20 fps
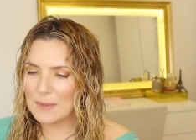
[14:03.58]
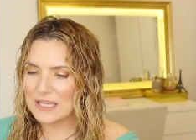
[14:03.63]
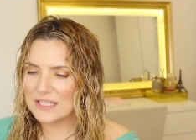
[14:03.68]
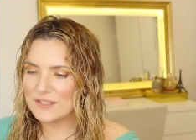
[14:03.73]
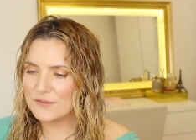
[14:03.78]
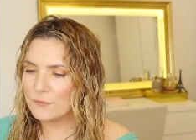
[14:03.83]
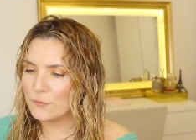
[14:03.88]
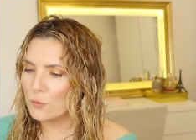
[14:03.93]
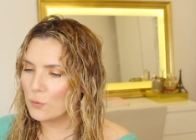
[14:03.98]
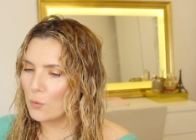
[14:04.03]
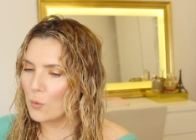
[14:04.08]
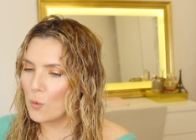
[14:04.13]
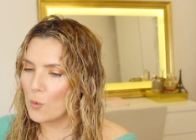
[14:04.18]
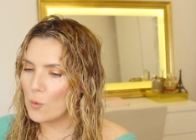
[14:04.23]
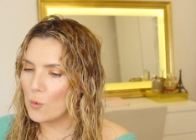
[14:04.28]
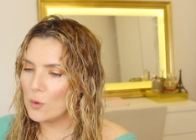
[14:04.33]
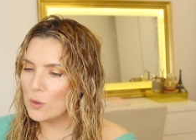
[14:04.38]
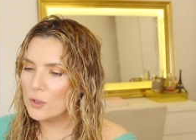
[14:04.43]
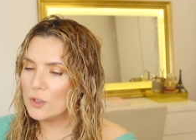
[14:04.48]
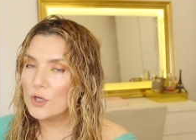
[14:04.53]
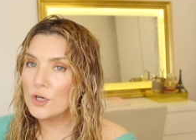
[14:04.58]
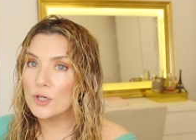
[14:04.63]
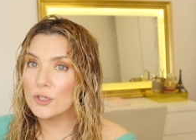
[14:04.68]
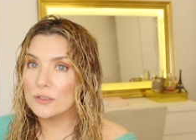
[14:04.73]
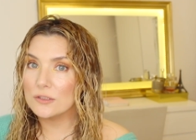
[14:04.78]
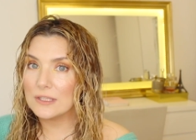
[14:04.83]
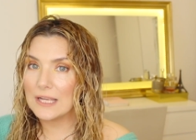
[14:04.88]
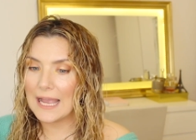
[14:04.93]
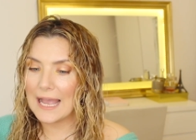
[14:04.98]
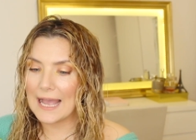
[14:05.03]
meant for all
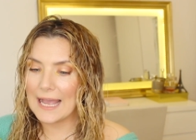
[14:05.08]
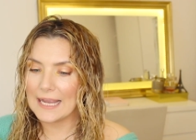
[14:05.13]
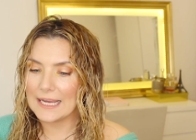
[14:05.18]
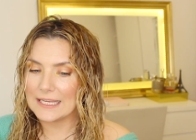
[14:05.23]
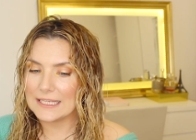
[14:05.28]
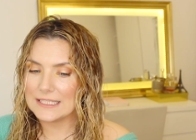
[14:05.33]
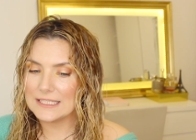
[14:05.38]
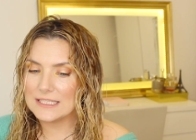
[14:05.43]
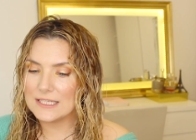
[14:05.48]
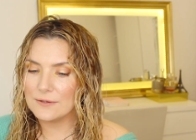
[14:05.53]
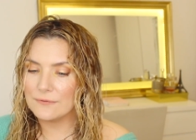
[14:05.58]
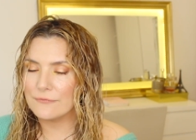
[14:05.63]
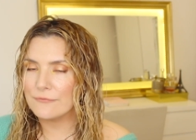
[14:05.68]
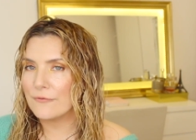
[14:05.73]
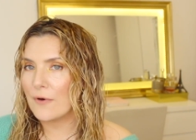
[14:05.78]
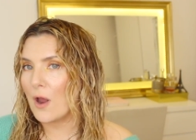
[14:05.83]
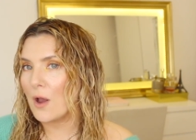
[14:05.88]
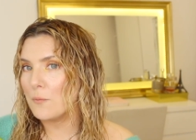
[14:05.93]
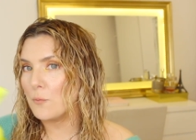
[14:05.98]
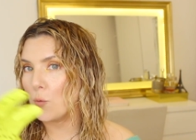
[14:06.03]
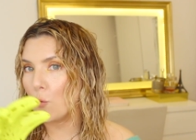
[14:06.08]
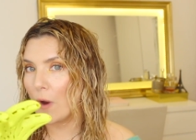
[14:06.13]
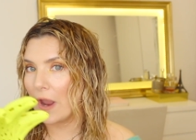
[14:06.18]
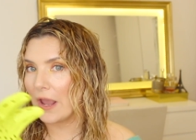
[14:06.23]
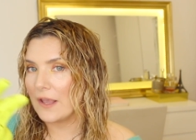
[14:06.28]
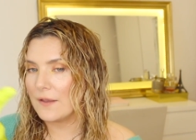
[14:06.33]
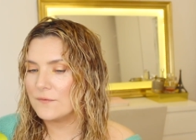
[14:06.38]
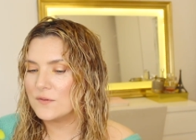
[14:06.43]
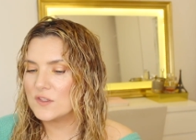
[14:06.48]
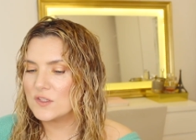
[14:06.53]
curl kind, from
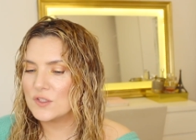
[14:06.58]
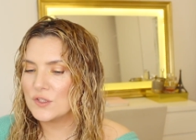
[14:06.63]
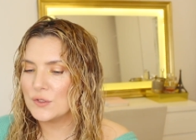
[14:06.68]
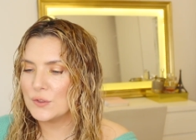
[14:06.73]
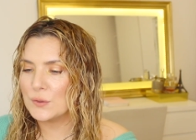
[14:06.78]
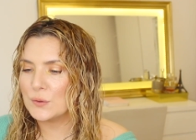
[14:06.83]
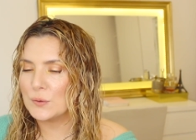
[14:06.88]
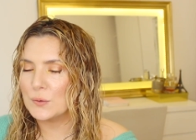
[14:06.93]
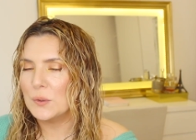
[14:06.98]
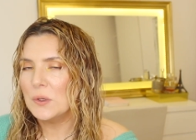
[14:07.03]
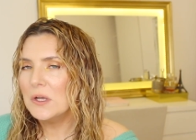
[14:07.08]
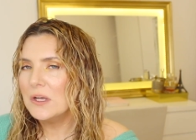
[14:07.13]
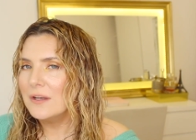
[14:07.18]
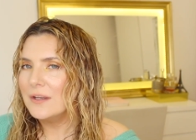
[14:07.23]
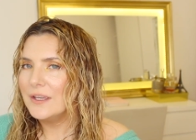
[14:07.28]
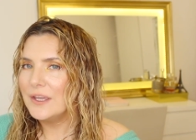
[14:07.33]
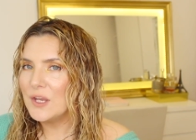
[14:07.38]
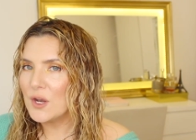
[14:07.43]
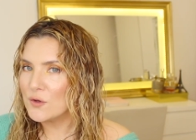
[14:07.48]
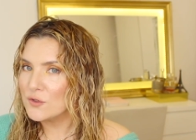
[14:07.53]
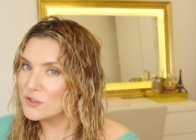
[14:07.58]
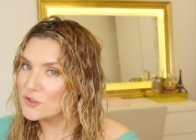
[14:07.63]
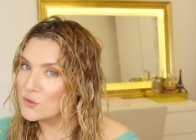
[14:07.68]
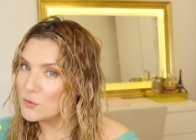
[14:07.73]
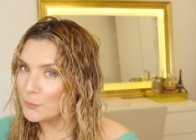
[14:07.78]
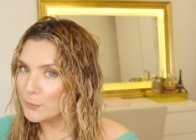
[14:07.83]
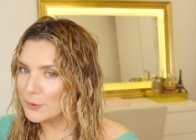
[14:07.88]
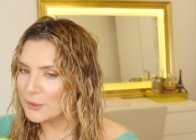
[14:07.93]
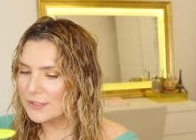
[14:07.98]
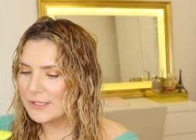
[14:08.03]
waves to, you know,
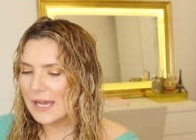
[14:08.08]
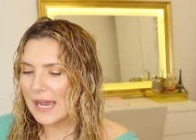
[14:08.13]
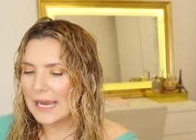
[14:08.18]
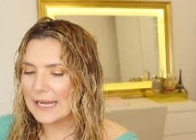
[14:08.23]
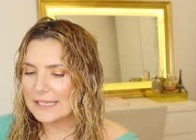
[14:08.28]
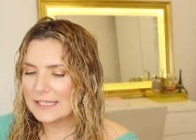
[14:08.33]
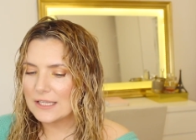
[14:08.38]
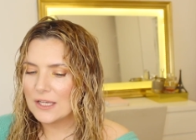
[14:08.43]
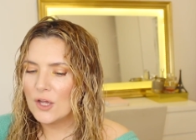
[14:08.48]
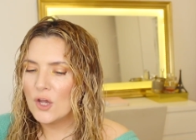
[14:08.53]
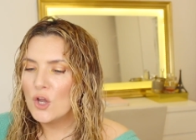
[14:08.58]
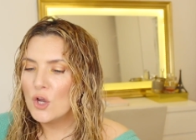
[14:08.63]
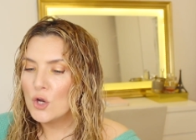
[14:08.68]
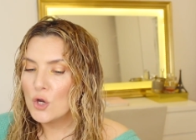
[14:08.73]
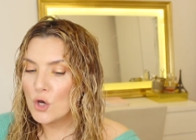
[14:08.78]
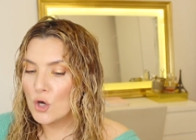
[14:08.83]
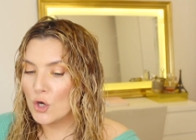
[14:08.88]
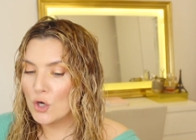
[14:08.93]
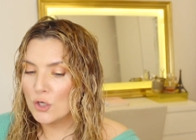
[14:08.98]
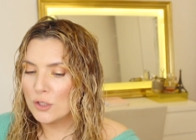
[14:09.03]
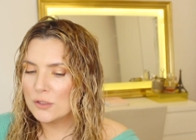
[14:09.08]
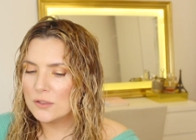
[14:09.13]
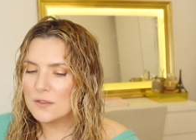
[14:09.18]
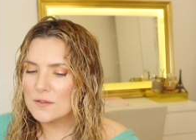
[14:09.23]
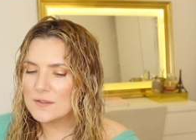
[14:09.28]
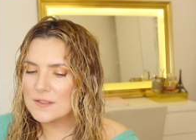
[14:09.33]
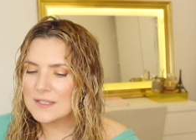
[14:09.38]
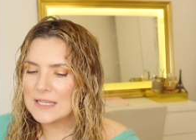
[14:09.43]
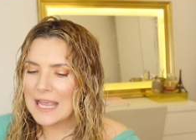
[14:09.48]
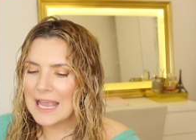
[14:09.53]
super tight
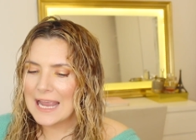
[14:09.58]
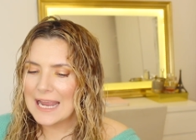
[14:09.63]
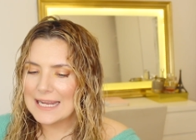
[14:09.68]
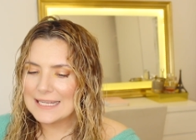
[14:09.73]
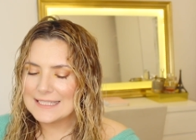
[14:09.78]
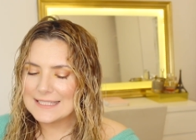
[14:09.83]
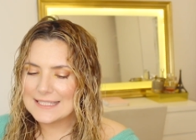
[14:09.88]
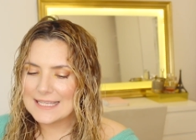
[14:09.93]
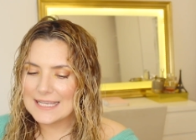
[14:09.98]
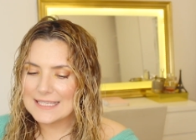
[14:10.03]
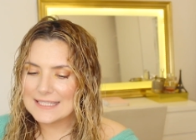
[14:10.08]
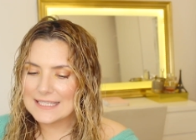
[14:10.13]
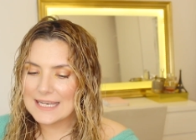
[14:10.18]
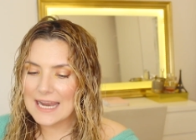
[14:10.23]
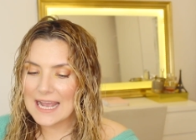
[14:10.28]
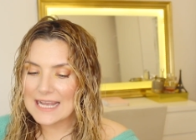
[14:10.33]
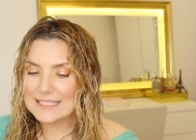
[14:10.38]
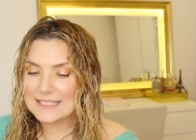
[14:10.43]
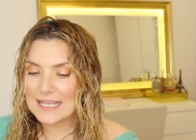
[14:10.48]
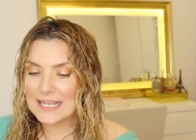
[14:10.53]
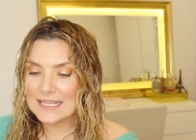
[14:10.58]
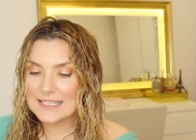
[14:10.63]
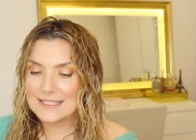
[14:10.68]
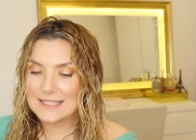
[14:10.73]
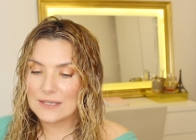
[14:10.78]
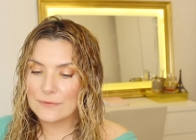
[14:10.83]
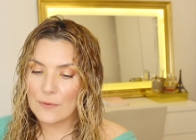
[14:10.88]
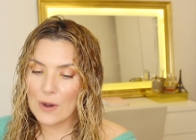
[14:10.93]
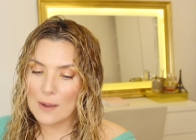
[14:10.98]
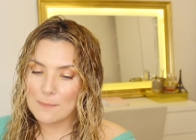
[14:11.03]
curls. It says it has a
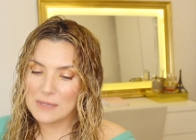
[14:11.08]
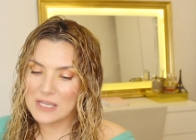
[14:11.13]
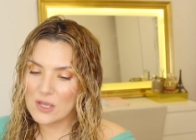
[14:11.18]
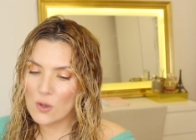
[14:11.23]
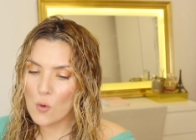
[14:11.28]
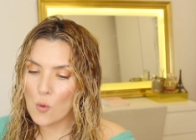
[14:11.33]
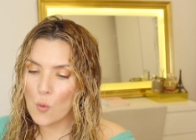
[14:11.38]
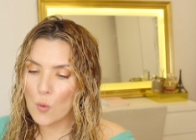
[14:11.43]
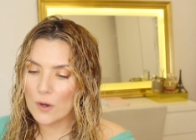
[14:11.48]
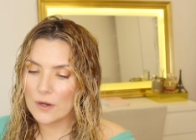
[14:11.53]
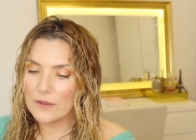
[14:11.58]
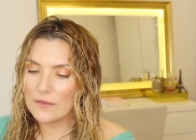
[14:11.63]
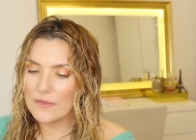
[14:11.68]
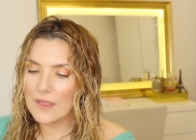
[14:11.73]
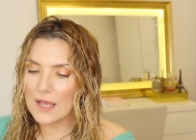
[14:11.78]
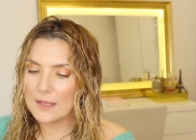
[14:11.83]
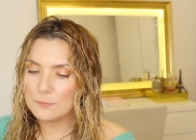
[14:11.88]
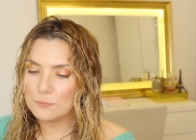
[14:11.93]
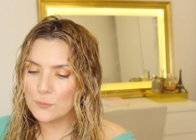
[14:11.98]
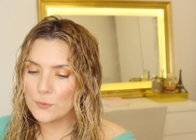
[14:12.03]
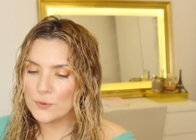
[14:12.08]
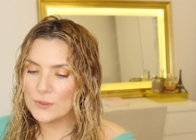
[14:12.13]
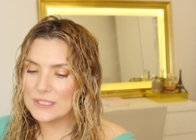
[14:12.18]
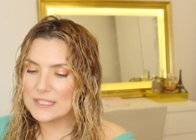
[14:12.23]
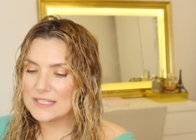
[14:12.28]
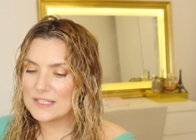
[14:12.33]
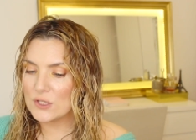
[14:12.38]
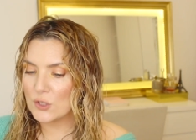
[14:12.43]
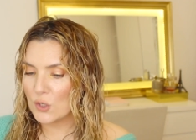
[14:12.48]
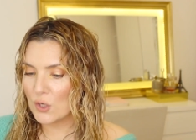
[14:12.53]
ceramic core that
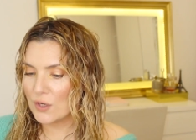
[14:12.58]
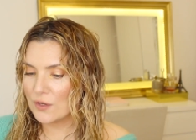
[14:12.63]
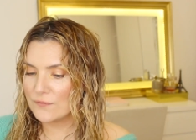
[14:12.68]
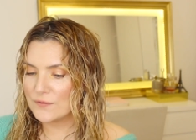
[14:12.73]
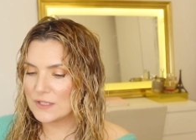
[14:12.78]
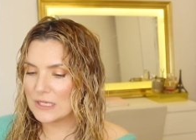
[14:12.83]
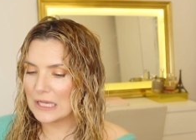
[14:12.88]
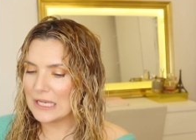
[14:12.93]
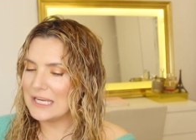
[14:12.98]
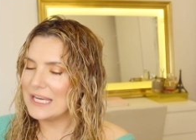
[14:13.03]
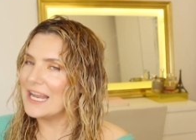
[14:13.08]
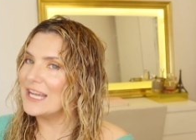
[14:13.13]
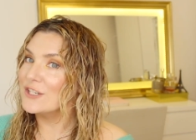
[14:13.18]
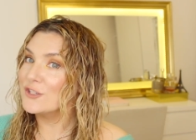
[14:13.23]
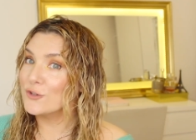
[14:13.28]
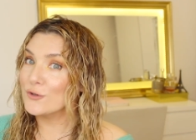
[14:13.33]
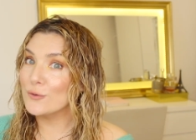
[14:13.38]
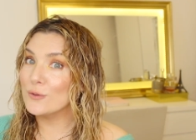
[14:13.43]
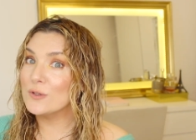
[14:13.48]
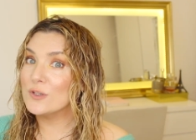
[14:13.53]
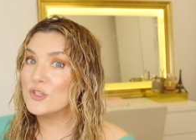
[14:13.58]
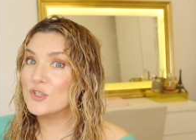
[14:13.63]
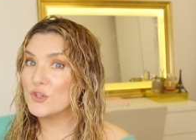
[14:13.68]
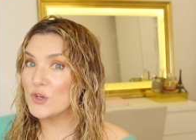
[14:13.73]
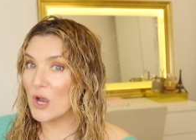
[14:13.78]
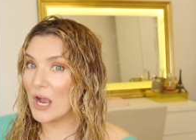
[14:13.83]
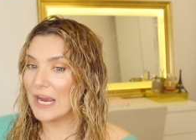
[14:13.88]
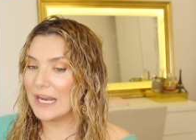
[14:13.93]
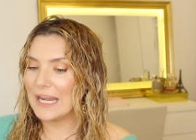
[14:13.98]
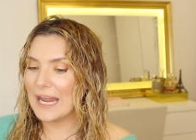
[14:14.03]
preserves natural
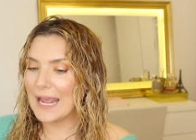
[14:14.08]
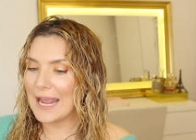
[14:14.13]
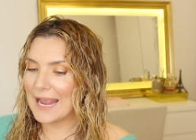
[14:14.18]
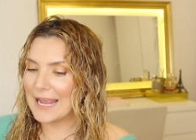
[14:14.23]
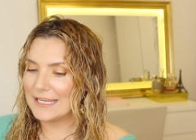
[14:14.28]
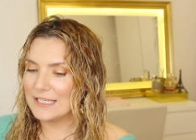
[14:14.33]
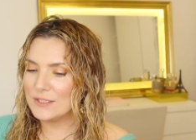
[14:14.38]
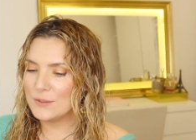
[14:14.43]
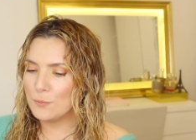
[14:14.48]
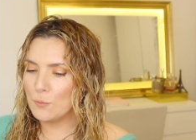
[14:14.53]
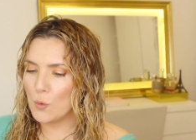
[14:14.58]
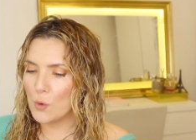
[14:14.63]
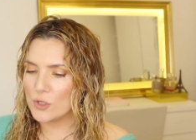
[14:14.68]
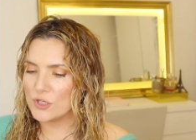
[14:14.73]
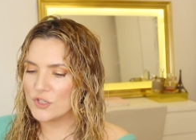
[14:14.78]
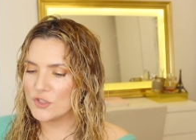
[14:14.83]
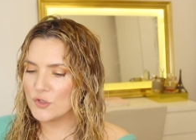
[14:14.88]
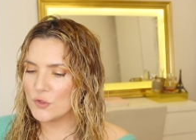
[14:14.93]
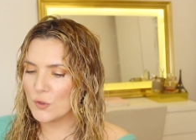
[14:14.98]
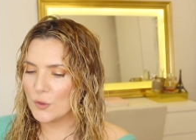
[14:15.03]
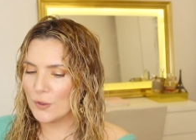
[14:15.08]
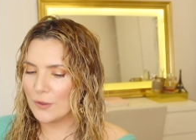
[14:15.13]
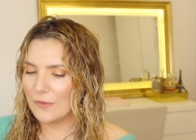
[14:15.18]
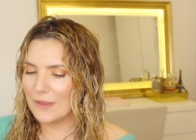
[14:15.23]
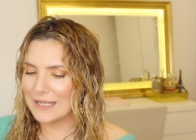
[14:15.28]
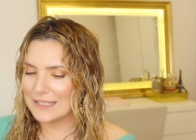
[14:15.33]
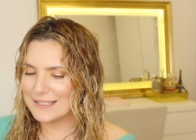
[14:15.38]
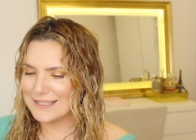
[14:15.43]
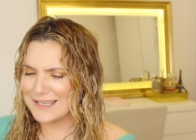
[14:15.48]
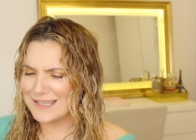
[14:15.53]
shine and moisture.
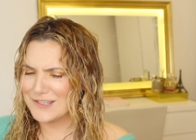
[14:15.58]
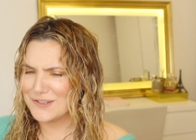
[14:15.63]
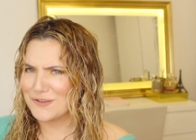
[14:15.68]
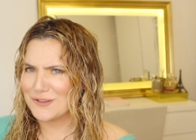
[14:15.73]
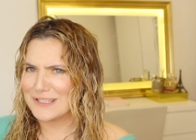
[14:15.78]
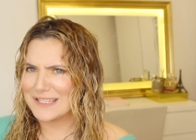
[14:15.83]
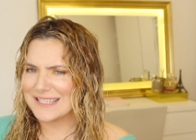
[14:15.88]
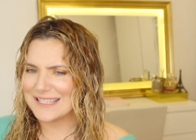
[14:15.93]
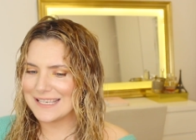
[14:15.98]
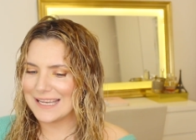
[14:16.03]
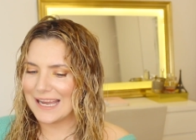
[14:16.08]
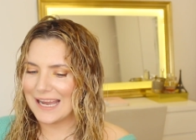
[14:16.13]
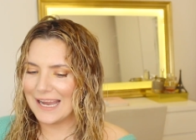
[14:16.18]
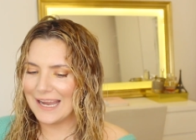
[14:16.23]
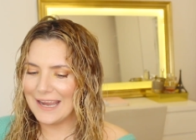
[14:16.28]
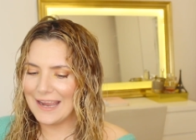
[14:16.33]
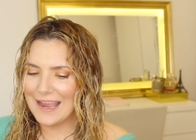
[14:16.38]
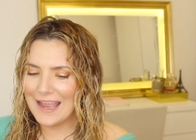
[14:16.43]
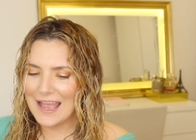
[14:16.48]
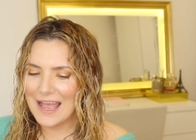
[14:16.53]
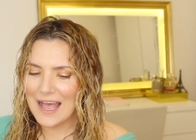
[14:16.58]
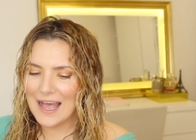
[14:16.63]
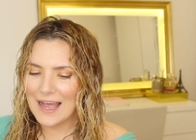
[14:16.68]
That's interesting.